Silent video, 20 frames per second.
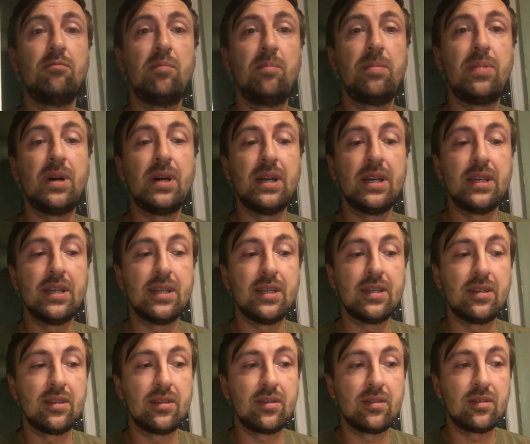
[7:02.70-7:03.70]
but
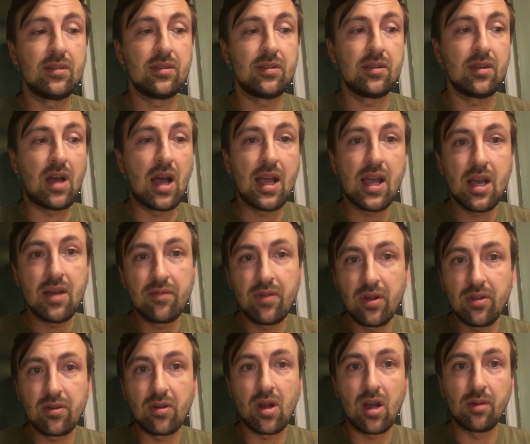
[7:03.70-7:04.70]
I have
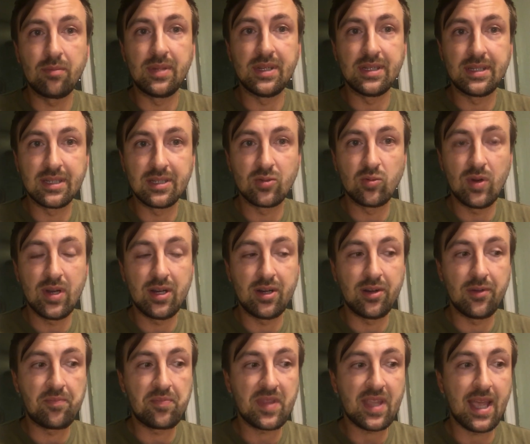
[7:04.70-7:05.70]
other hobbies as
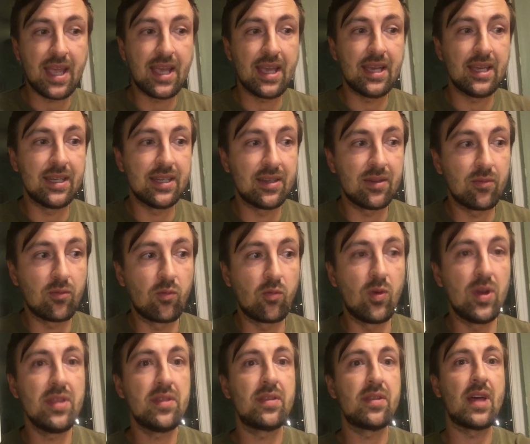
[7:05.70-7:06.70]
well, and with